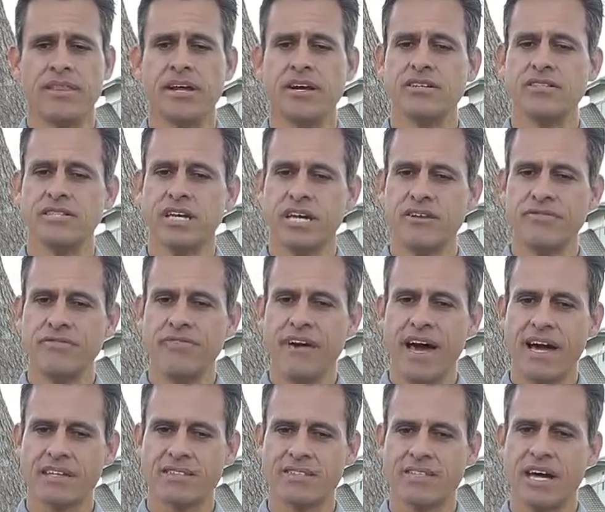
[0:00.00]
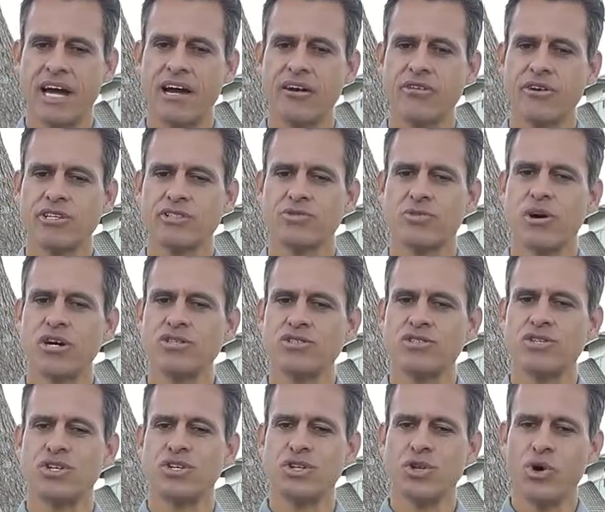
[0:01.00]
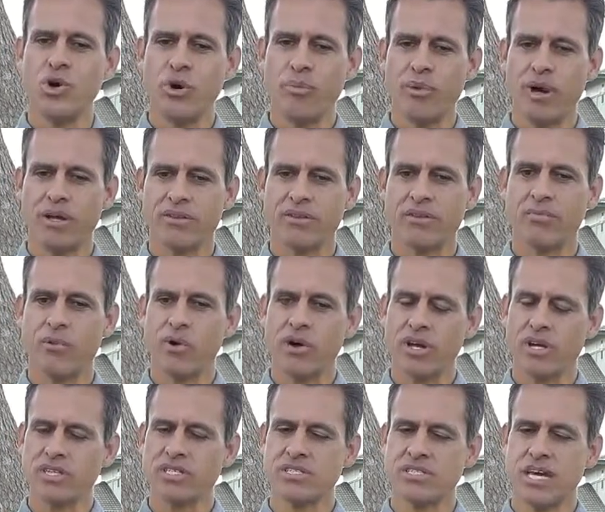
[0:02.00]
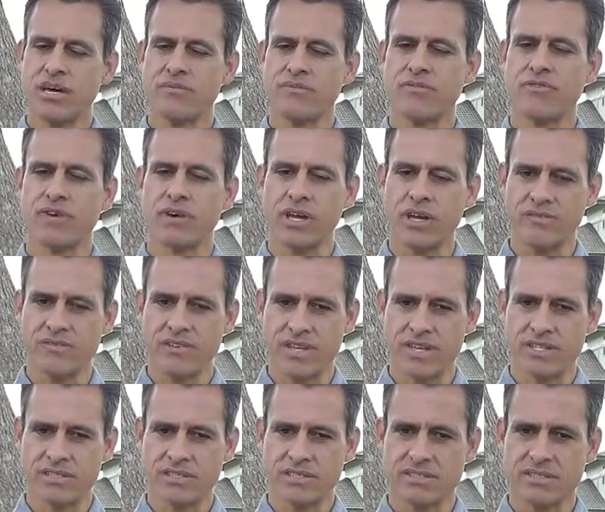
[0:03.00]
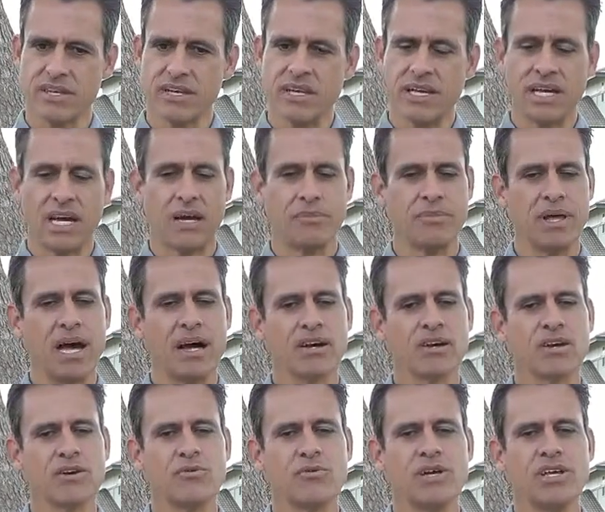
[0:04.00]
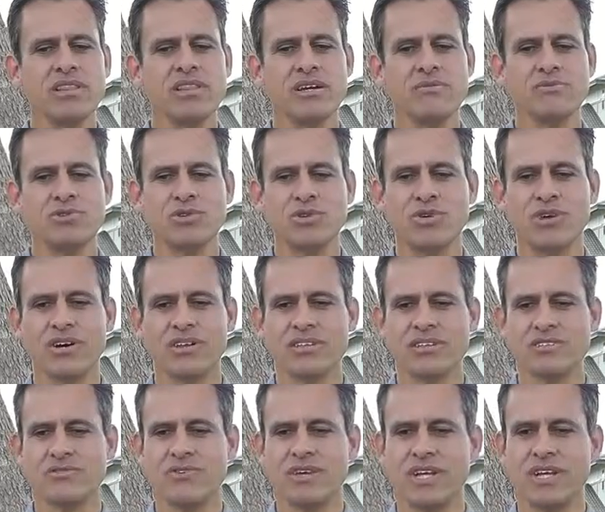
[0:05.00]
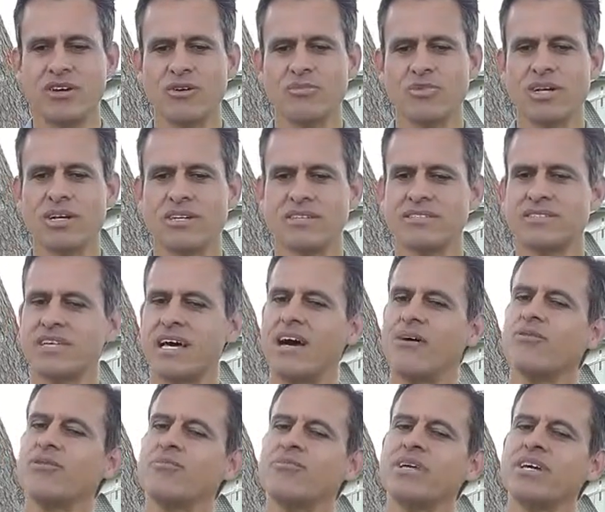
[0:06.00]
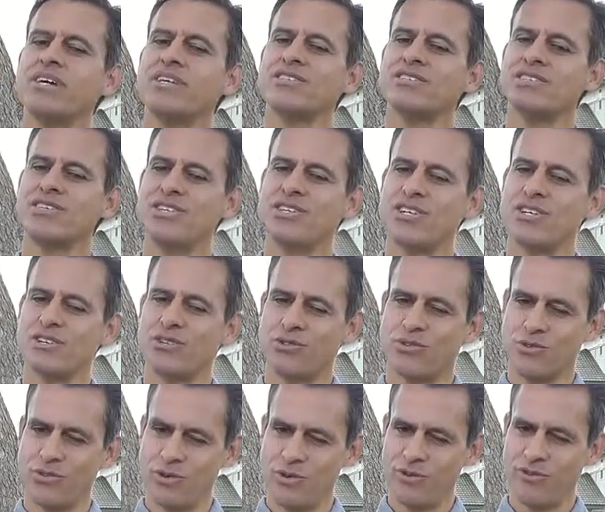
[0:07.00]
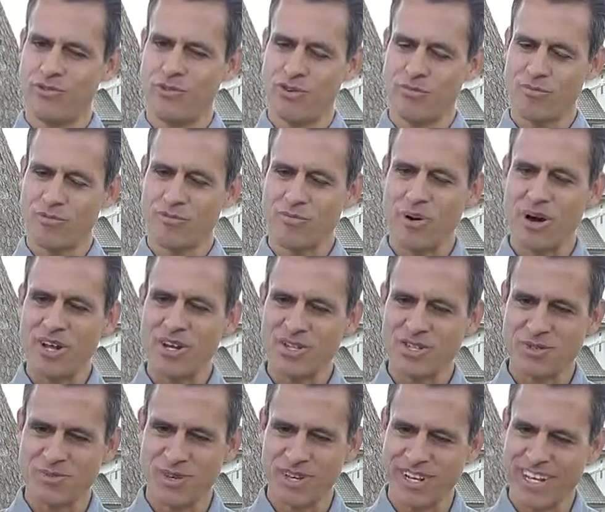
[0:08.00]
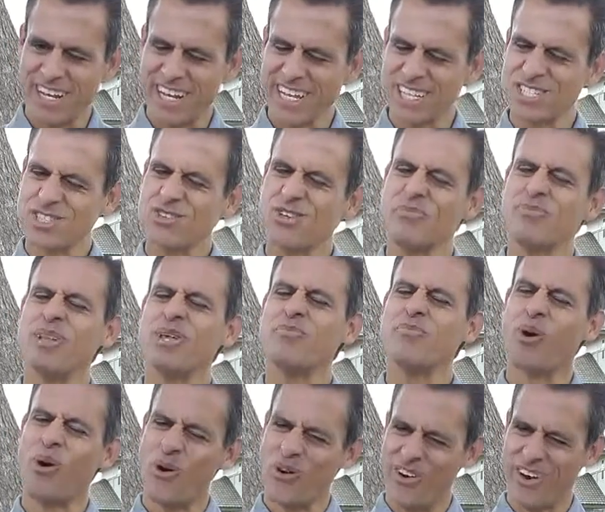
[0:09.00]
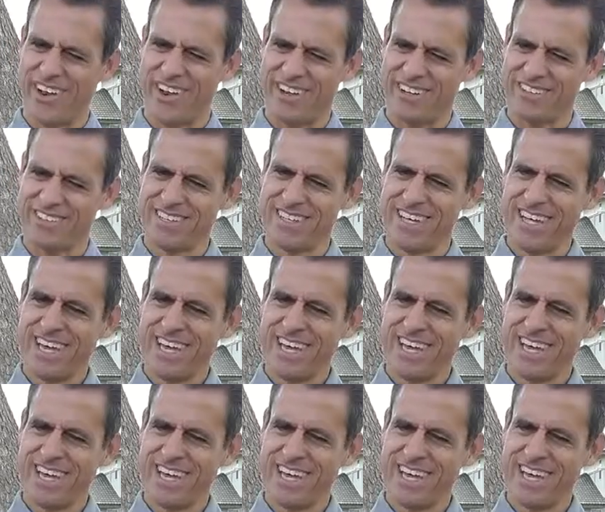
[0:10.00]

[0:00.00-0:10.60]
There are 10 facts the IRS wants you to know about the mortgage debt forgiveness. I'm not going to read them to you on this video because that would be considered cruel form of punishment and extremely boring.